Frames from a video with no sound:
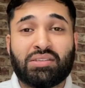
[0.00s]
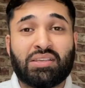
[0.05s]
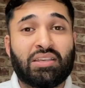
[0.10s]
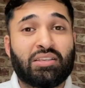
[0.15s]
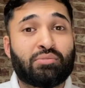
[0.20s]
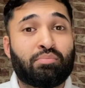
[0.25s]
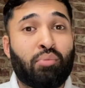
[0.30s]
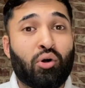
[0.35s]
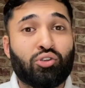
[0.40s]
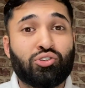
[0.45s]

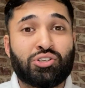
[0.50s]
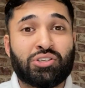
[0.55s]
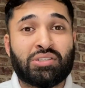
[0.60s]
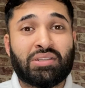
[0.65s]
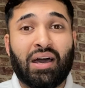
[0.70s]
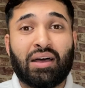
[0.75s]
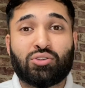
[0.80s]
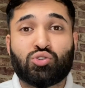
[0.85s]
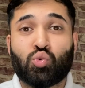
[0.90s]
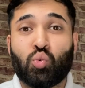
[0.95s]
His punch
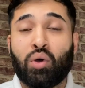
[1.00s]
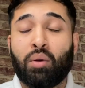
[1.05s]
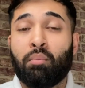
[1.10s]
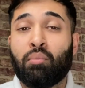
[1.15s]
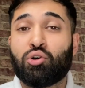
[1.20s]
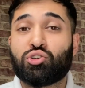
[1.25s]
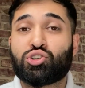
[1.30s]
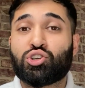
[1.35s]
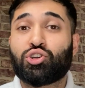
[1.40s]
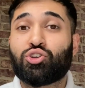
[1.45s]
stats were
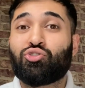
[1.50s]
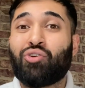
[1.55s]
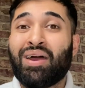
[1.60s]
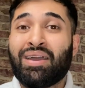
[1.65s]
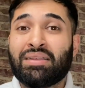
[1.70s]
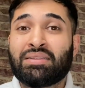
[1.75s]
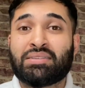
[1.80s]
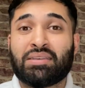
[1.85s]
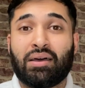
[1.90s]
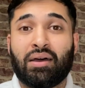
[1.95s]
much
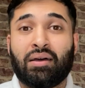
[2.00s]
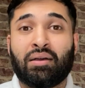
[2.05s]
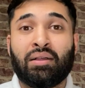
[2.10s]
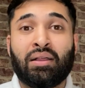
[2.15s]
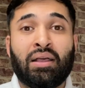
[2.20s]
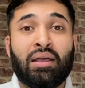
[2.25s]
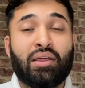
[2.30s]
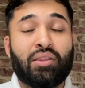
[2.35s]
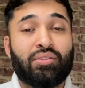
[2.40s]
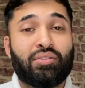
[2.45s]
greater
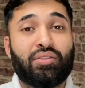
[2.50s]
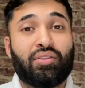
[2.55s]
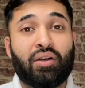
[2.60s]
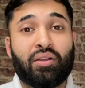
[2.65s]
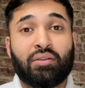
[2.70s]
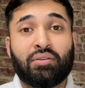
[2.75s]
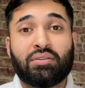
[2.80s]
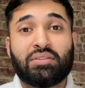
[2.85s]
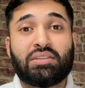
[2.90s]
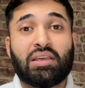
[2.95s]

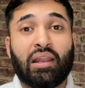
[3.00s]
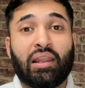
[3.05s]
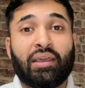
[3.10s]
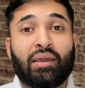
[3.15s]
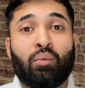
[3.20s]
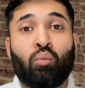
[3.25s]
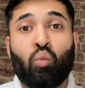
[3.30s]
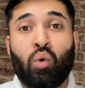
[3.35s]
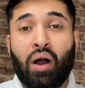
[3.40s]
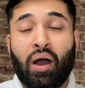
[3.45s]
than
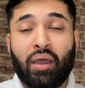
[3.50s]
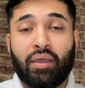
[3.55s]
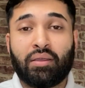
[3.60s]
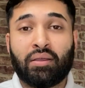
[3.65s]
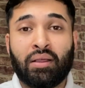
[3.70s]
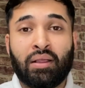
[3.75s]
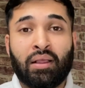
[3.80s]
Dillian Whyte.